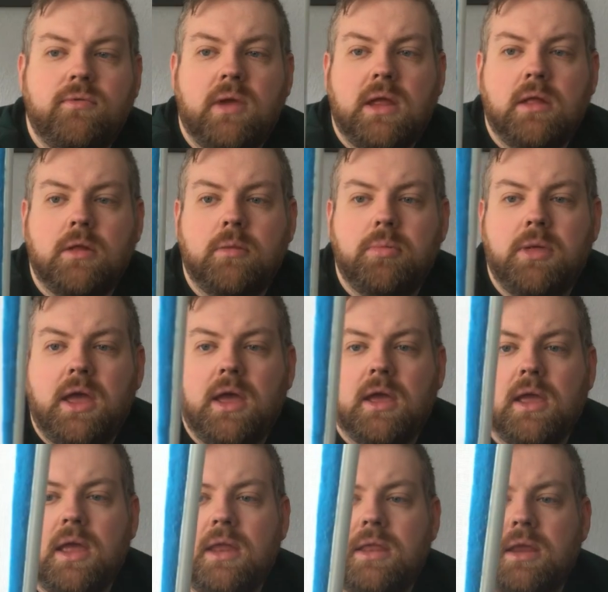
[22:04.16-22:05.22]
regular
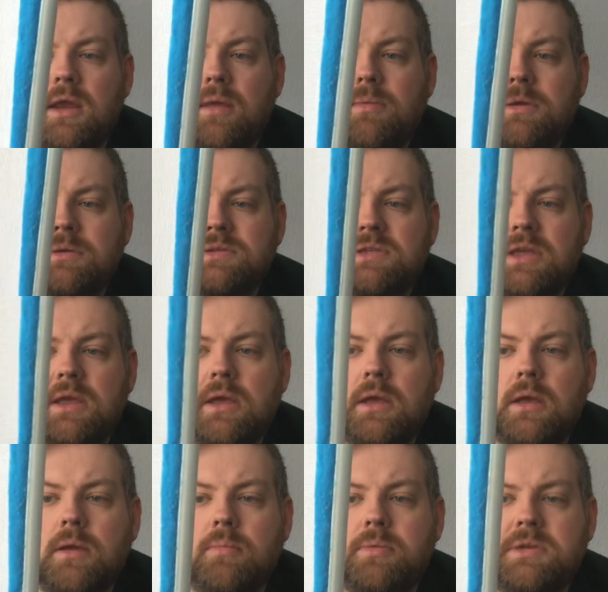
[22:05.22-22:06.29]
black, and then I'm using
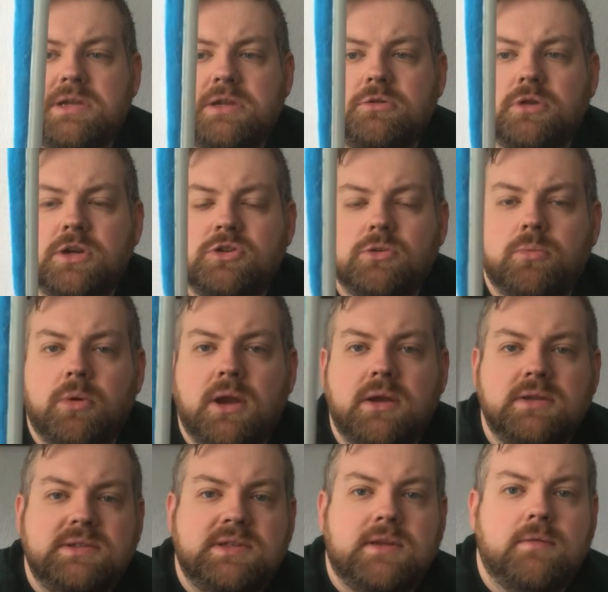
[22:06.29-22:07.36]
Petite Treasure Braid
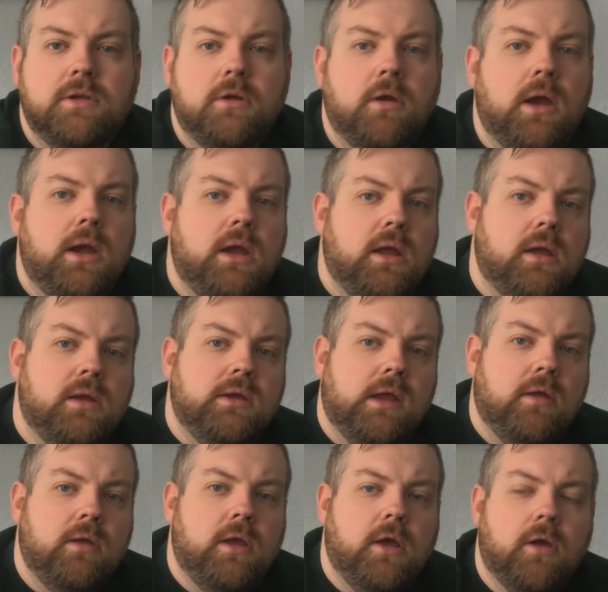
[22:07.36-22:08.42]
instead of the Krynic
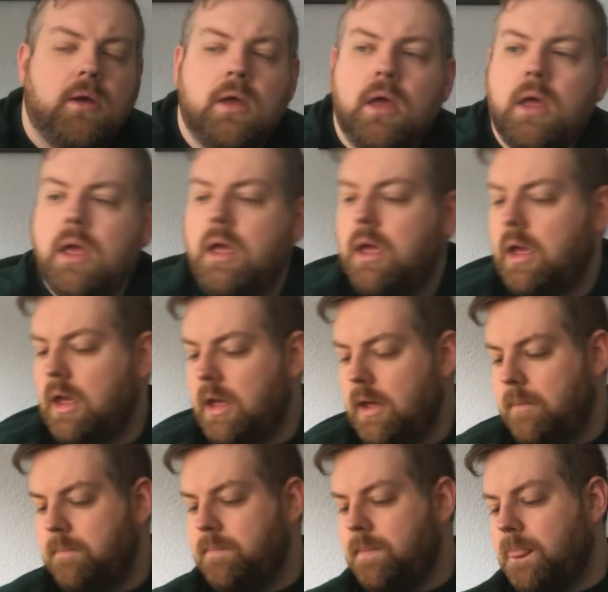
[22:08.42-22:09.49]
down here.
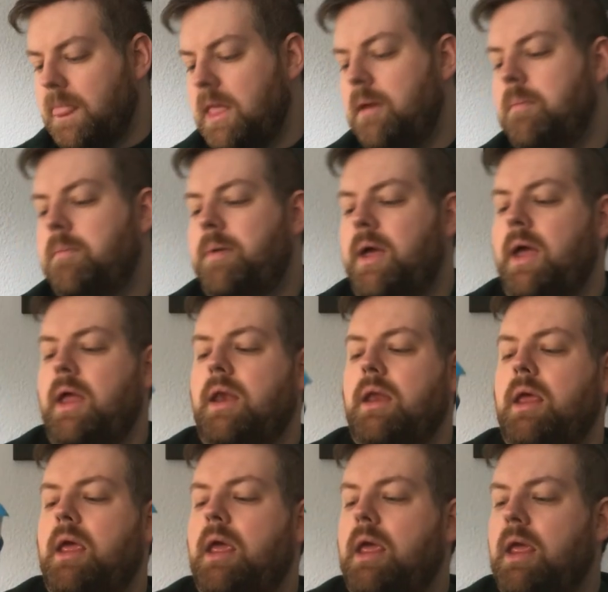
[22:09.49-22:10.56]
But
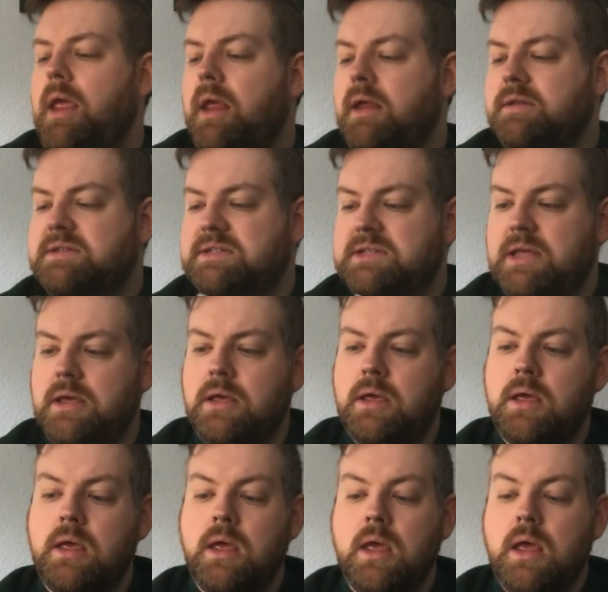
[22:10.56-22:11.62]

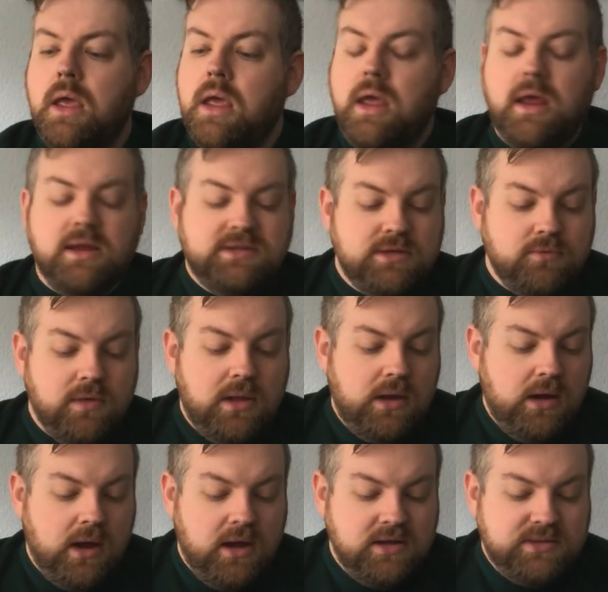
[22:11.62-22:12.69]
it's a really
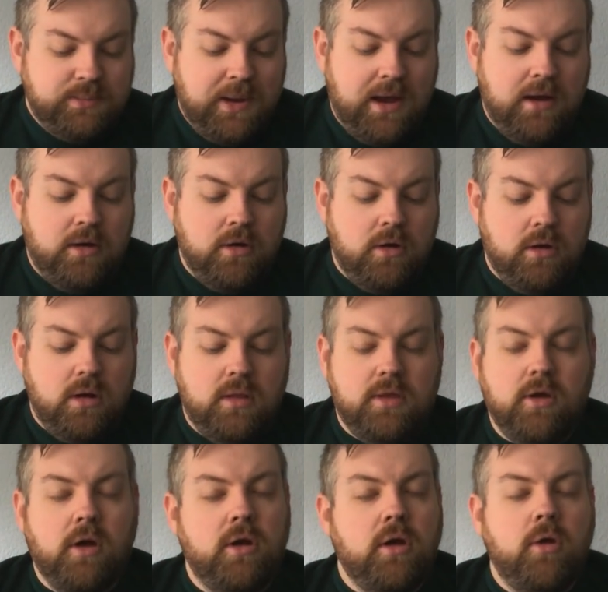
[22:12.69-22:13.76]
nice pattern.
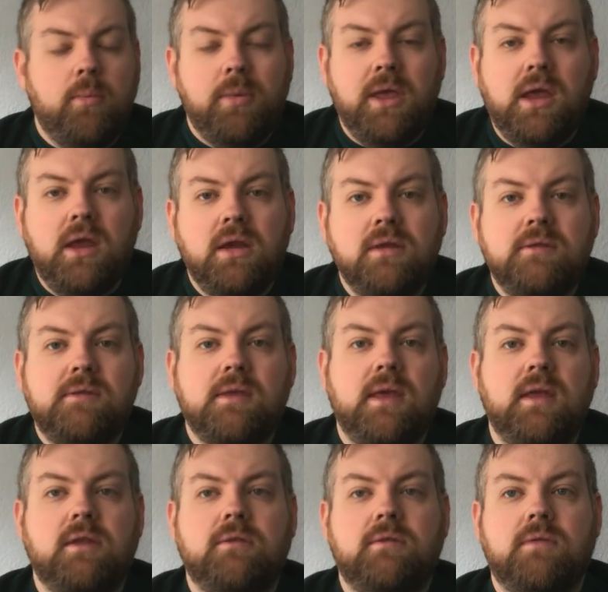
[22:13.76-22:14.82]
There are no beads.
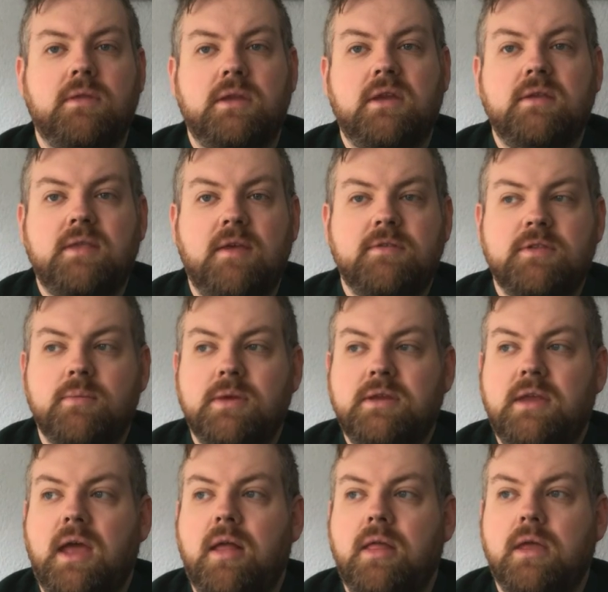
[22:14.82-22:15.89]
It does have some
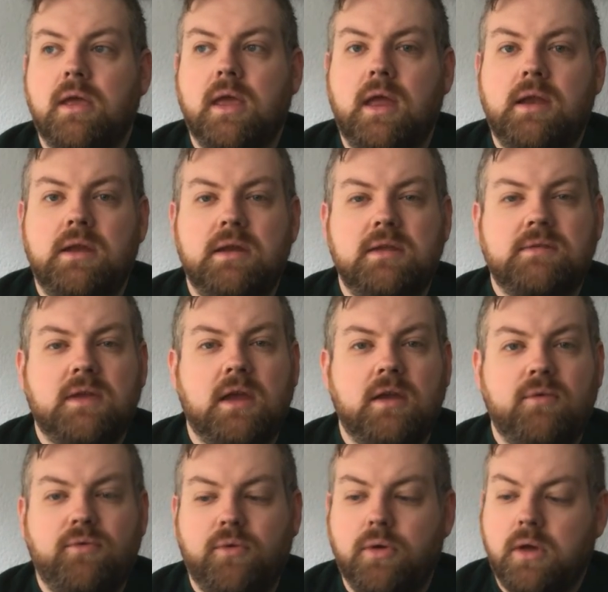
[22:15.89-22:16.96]
metallic, and it is kind
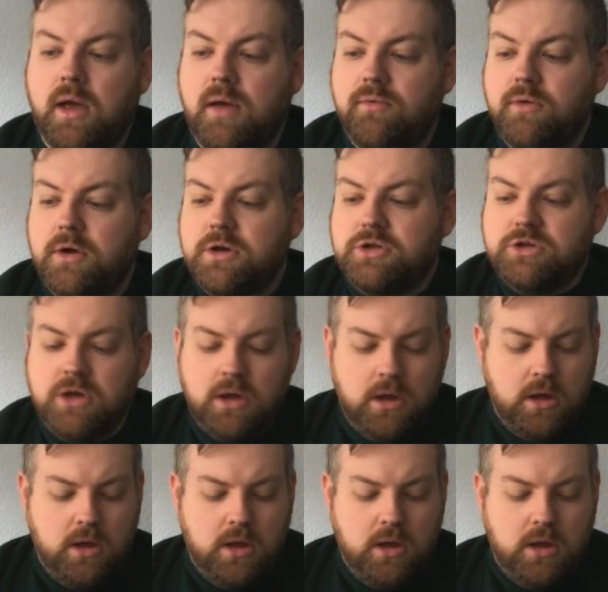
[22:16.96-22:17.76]
of full coverage